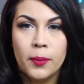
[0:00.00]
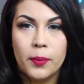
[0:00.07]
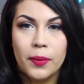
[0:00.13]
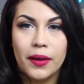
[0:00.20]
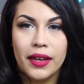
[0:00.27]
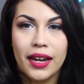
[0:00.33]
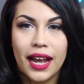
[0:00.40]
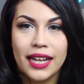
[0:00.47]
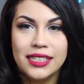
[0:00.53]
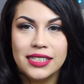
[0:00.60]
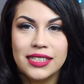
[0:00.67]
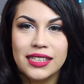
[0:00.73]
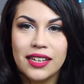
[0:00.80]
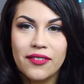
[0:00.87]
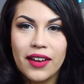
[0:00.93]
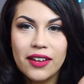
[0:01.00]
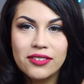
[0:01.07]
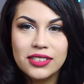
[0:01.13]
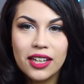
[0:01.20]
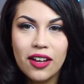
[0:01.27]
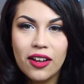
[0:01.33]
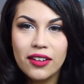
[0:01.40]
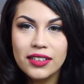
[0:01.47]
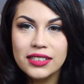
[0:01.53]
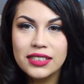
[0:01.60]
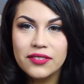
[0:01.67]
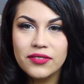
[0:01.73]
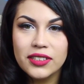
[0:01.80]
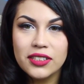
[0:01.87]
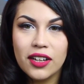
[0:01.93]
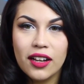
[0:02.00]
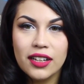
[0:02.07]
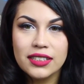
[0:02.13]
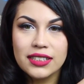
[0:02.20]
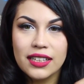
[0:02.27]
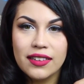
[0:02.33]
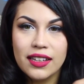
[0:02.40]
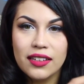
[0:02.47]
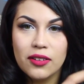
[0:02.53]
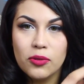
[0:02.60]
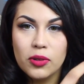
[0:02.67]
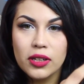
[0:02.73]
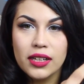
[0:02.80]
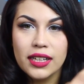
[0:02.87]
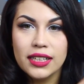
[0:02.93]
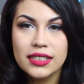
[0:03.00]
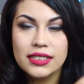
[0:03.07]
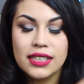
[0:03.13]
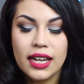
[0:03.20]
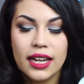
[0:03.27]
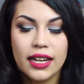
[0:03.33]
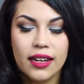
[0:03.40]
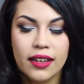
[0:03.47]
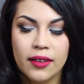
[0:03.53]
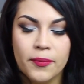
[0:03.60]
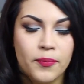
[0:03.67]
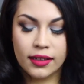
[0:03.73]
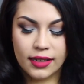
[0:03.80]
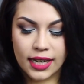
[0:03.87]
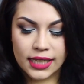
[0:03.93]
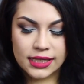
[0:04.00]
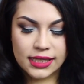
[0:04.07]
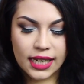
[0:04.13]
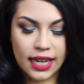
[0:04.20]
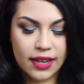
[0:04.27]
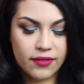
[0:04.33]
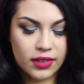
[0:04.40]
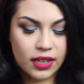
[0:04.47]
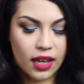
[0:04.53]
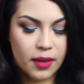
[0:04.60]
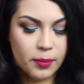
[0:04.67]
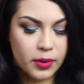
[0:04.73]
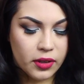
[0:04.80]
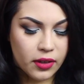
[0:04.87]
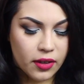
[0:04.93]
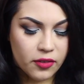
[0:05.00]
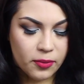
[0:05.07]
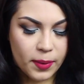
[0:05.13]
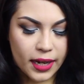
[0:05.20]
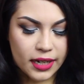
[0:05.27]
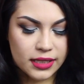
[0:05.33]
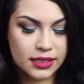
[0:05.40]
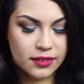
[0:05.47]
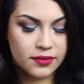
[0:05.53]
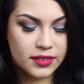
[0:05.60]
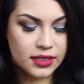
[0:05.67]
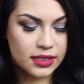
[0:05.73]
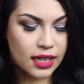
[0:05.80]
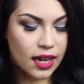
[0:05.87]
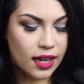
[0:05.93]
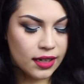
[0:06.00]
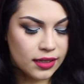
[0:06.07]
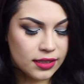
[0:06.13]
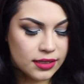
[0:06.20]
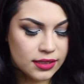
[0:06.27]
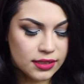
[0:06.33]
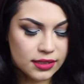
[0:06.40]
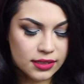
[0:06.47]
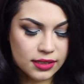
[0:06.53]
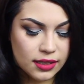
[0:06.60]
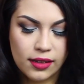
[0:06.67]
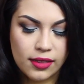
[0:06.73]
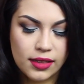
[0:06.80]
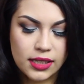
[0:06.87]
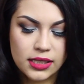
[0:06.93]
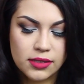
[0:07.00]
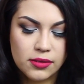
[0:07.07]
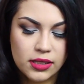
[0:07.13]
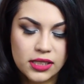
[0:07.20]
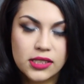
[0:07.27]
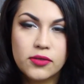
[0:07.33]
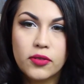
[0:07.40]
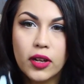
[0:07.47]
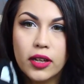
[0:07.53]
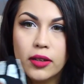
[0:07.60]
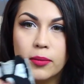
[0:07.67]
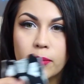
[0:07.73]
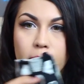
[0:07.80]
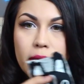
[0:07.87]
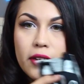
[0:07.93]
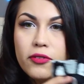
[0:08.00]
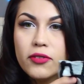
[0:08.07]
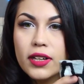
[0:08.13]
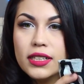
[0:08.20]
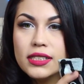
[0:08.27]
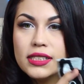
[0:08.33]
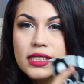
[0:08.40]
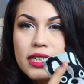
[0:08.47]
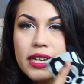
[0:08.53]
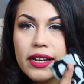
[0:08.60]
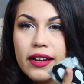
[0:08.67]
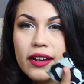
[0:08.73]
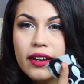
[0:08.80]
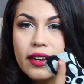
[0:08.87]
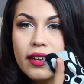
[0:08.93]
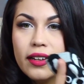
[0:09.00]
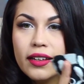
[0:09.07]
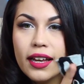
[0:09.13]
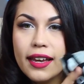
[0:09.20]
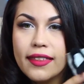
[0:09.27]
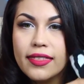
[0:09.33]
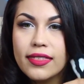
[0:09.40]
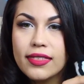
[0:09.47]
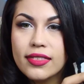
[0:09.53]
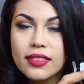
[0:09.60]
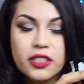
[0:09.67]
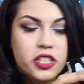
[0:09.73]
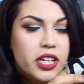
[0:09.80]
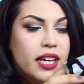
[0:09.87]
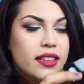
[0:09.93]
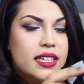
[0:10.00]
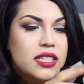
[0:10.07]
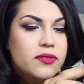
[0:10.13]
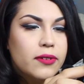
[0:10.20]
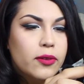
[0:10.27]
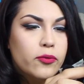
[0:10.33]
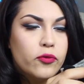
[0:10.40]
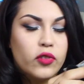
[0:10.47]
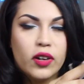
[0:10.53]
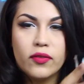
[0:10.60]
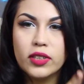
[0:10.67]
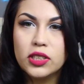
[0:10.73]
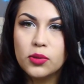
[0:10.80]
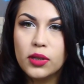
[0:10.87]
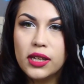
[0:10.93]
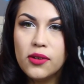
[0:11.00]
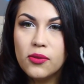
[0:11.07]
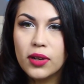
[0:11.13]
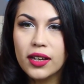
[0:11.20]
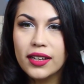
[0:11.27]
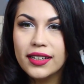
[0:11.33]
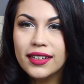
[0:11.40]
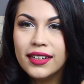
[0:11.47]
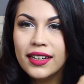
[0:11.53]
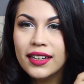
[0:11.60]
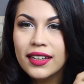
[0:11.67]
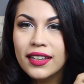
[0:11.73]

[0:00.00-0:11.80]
but I just love how it's got all these different dogs and then the wording inside. Next, I have a couple of pairs of socks. This one is from my friend Sierra. She got these from Forever 21,